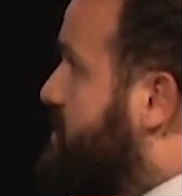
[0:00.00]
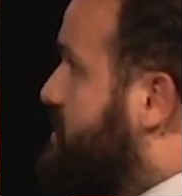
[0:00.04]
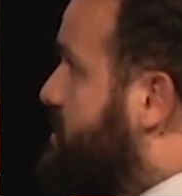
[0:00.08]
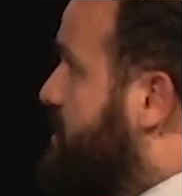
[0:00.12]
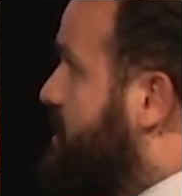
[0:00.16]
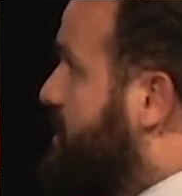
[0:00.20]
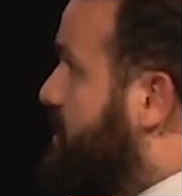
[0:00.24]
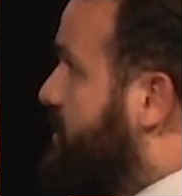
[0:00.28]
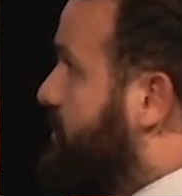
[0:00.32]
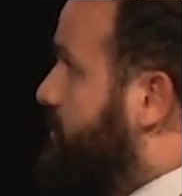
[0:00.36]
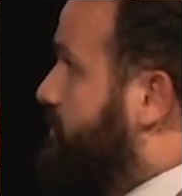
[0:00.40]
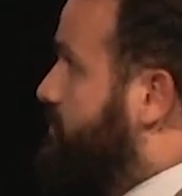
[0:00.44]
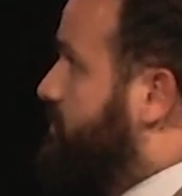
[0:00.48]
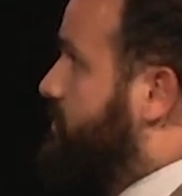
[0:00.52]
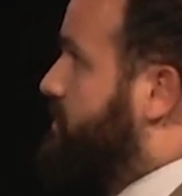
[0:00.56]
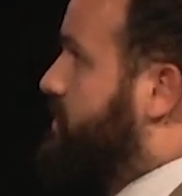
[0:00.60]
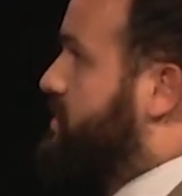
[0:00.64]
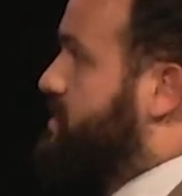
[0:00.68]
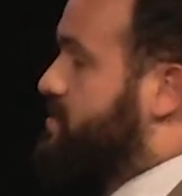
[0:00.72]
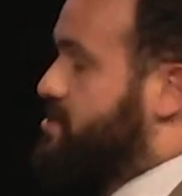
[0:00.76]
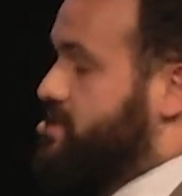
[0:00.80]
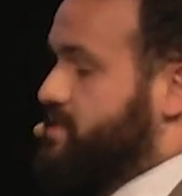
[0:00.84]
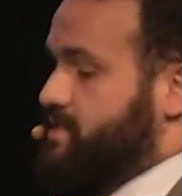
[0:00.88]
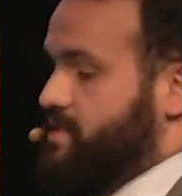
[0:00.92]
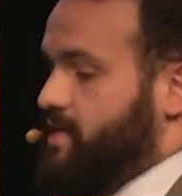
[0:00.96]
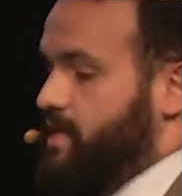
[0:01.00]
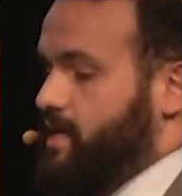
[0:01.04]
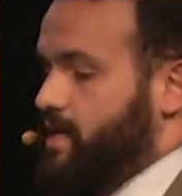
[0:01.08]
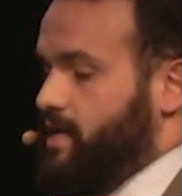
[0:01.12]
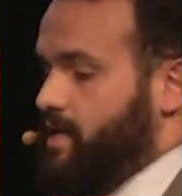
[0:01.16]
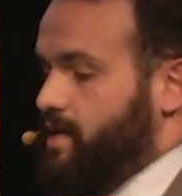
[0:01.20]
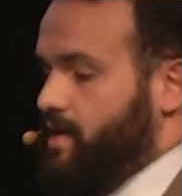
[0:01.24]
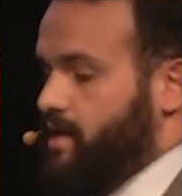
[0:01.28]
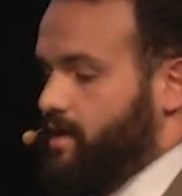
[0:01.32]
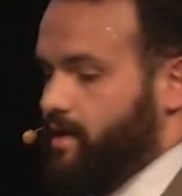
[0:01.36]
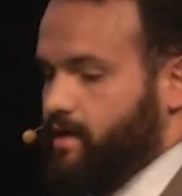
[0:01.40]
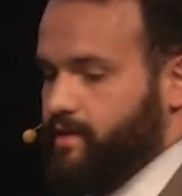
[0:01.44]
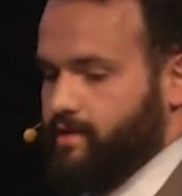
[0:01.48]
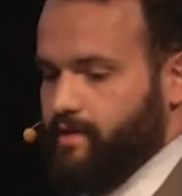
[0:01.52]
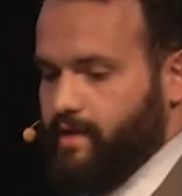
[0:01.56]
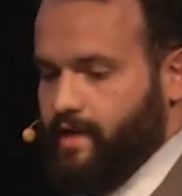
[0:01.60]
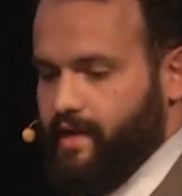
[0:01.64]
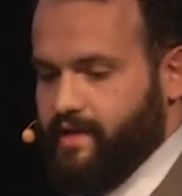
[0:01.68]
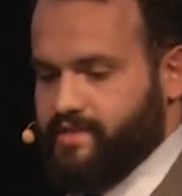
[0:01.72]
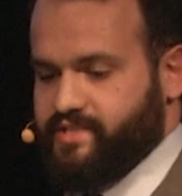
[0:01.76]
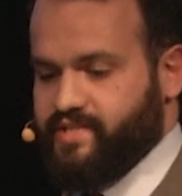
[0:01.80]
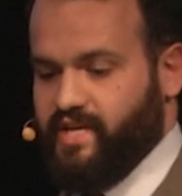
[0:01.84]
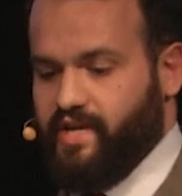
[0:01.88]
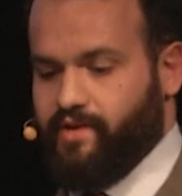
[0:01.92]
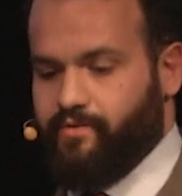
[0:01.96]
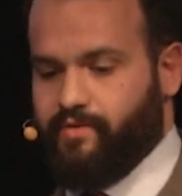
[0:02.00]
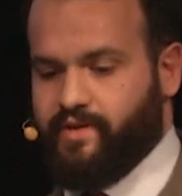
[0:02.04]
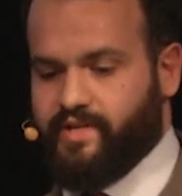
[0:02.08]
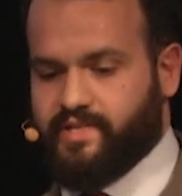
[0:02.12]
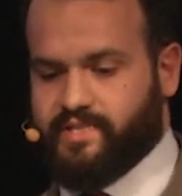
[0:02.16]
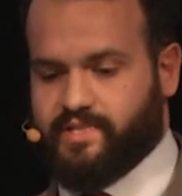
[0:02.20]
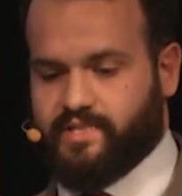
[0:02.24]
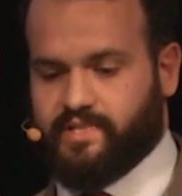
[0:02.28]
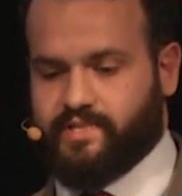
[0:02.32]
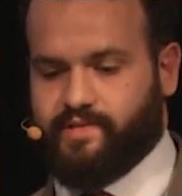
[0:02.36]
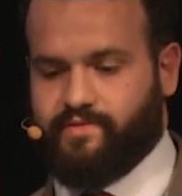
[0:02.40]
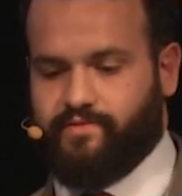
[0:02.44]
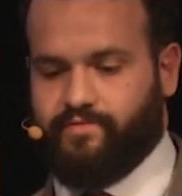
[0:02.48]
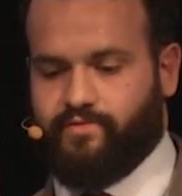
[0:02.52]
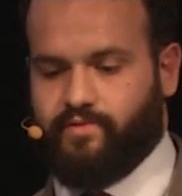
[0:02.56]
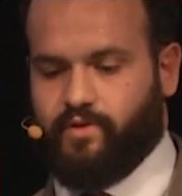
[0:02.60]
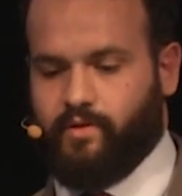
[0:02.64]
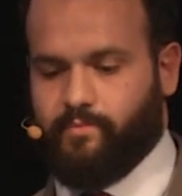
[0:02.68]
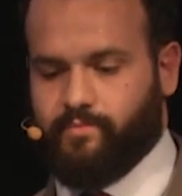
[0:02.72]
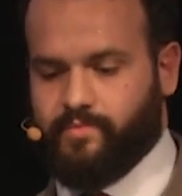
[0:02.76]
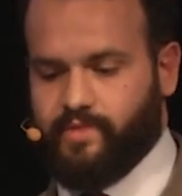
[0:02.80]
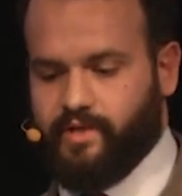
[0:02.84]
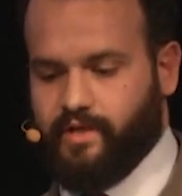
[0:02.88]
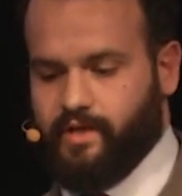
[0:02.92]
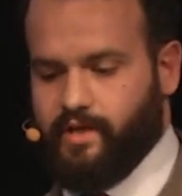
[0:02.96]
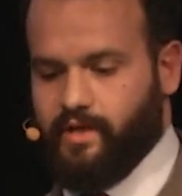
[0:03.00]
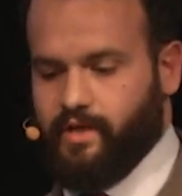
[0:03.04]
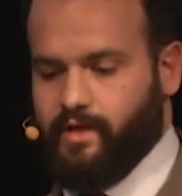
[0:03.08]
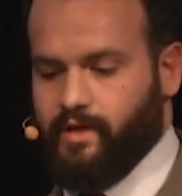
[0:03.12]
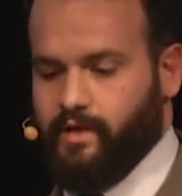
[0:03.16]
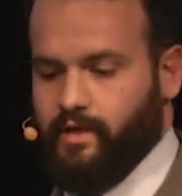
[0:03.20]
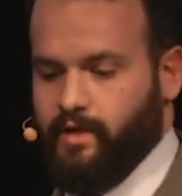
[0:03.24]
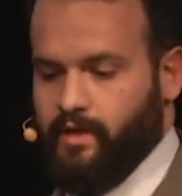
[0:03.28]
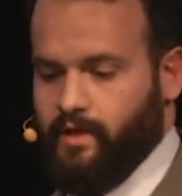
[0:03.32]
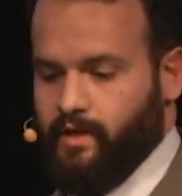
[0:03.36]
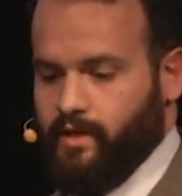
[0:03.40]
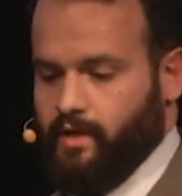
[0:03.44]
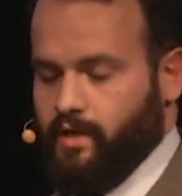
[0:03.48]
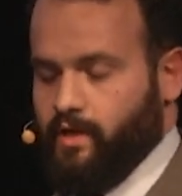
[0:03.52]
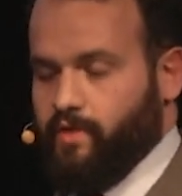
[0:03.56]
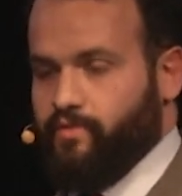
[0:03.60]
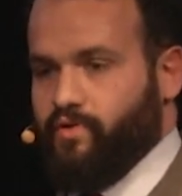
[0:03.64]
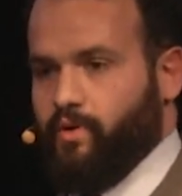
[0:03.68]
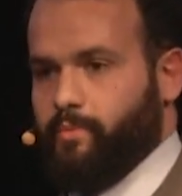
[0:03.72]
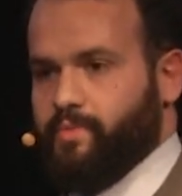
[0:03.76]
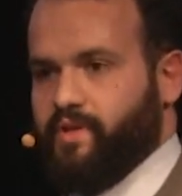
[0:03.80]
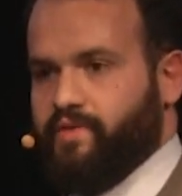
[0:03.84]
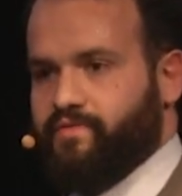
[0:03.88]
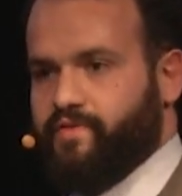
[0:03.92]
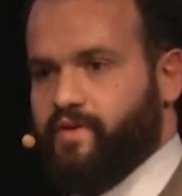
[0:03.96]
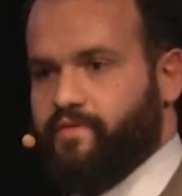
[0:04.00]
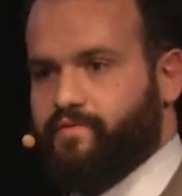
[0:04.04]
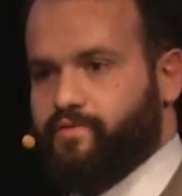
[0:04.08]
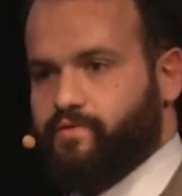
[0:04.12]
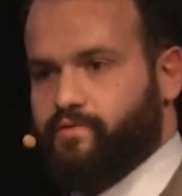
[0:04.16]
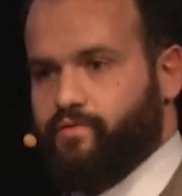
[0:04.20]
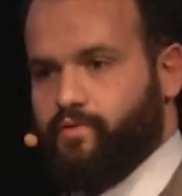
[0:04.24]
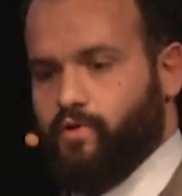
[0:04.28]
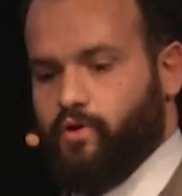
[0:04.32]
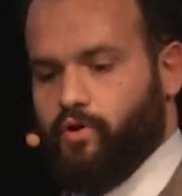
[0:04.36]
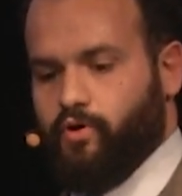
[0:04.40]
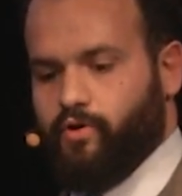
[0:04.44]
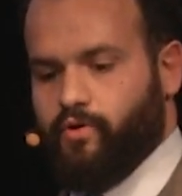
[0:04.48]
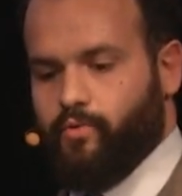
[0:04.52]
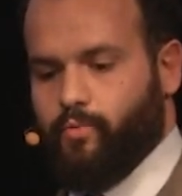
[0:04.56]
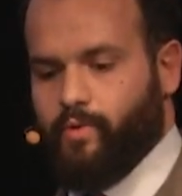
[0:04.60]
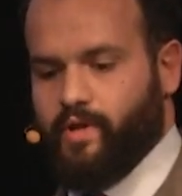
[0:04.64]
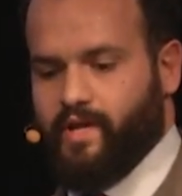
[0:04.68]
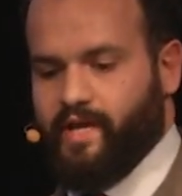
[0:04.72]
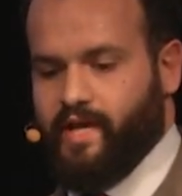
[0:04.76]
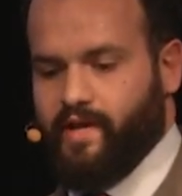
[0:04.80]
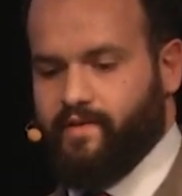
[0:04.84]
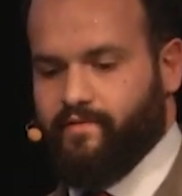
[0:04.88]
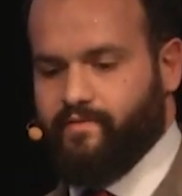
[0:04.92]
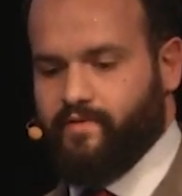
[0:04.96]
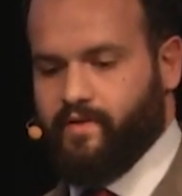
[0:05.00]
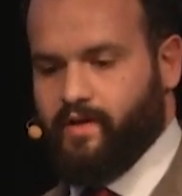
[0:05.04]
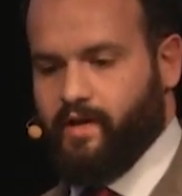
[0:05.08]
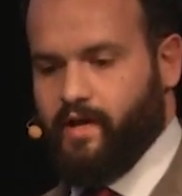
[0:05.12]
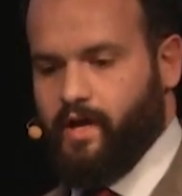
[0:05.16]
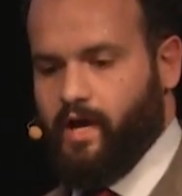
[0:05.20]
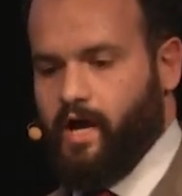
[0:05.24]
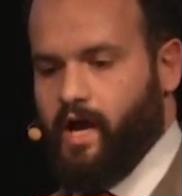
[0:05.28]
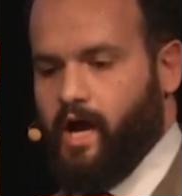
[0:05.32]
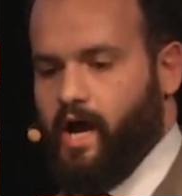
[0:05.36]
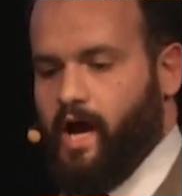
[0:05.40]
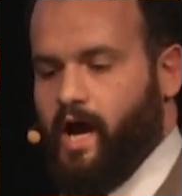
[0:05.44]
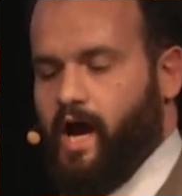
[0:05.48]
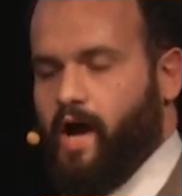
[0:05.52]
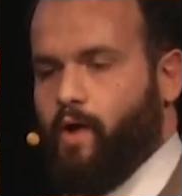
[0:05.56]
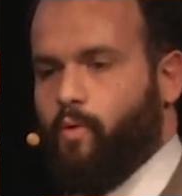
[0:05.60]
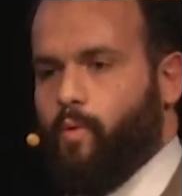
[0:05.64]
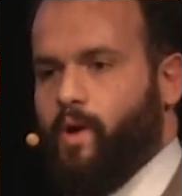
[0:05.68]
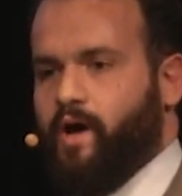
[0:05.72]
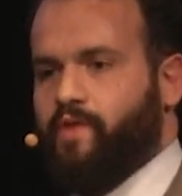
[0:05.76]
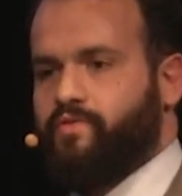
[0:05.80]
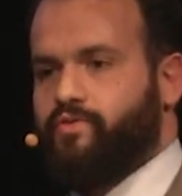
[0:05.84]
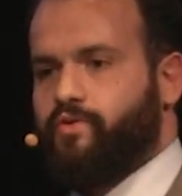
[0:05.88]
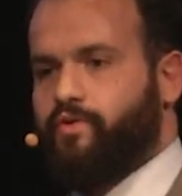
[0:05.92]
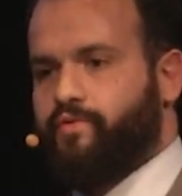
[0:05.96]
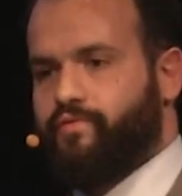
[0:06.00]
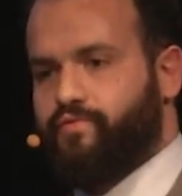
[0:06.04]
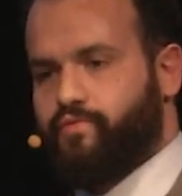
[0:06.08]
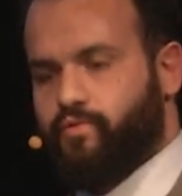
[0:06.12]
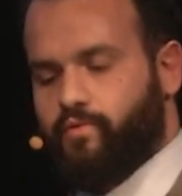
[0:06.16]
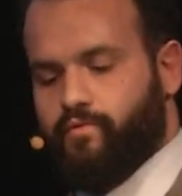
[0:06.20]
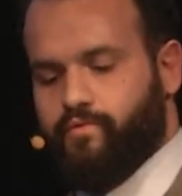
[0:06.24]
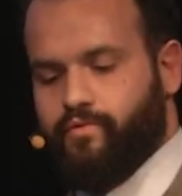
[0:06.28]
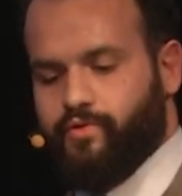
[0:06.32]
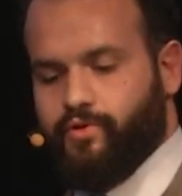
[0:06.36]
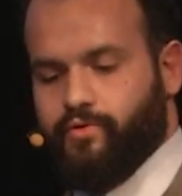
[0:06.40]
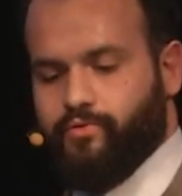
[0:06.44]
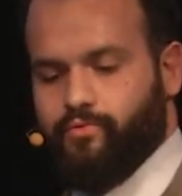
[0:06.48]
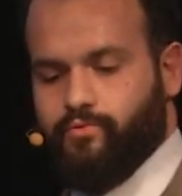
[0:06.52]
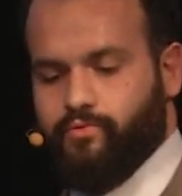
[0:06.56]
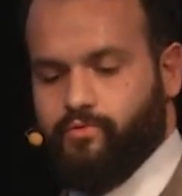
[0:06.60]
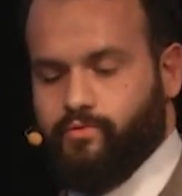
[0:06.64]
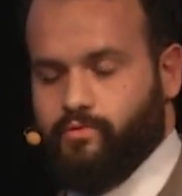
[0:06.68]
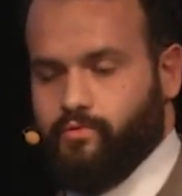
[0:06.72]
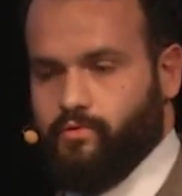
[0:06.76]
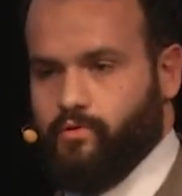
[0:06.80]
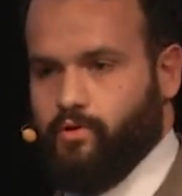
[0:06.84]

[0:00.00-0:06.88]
see, this is a terrace from the 5th floor. We have a wonderful view